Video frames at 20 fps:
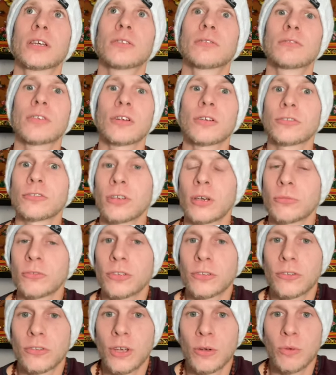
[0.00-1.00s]
They're
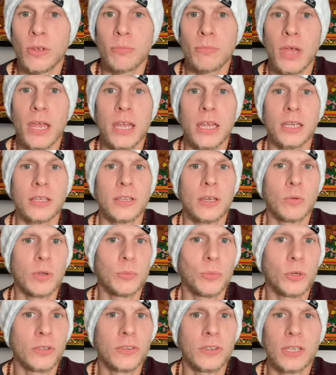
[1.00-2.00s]
assumptions that we make, that we
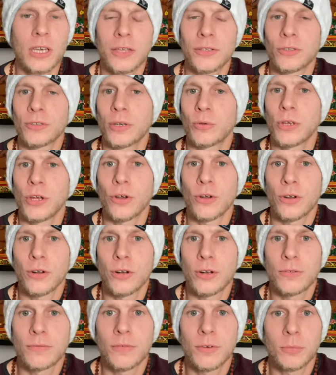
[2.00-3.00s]
put together, that we
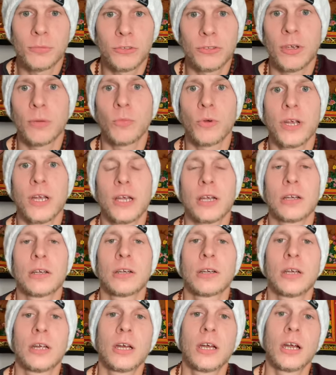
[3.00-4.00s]
heard from somewhere.
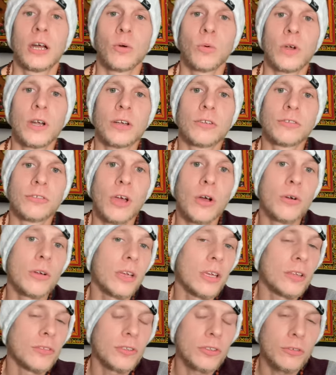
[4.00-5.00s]
Whereas yoga
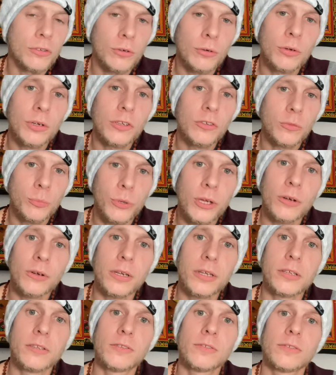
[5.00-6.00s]
is a true
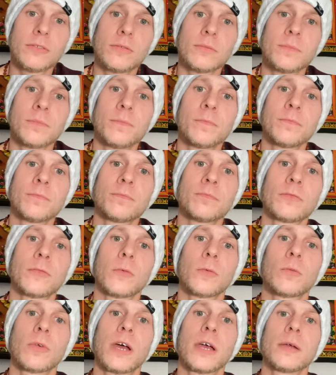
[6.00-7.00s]
experience,
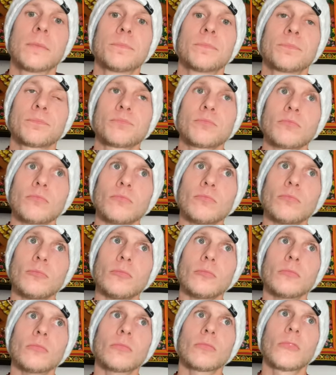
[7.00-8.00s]
right?
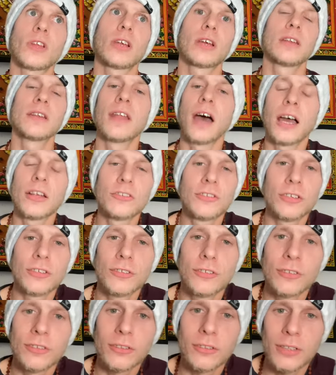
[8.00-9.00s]
Not
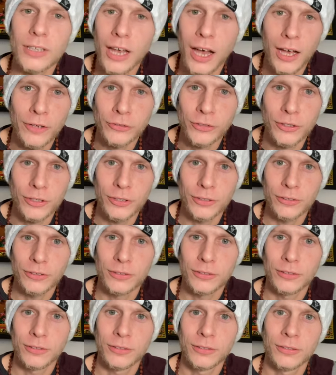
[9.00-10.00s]
just the
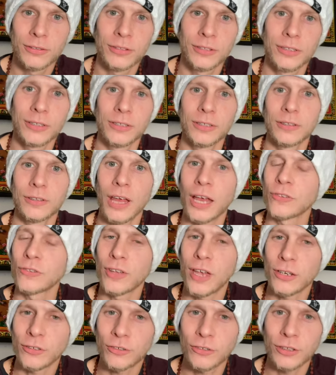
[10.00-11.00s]
asanas, that's
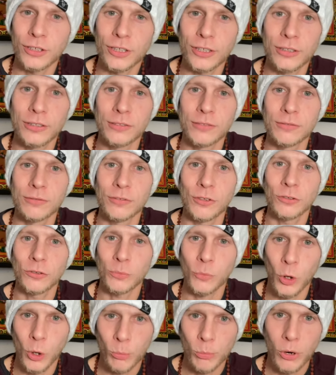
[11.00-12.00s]
actually the
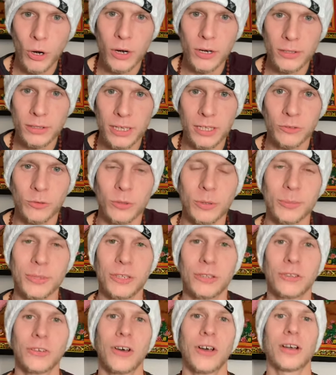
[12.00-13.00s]
small part, and that's what I'm
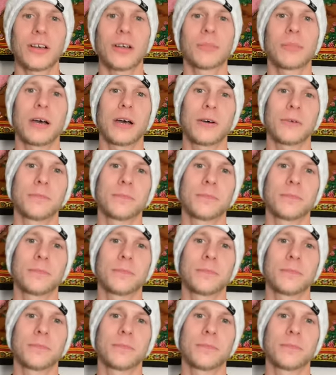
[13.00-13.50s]
going to talk about.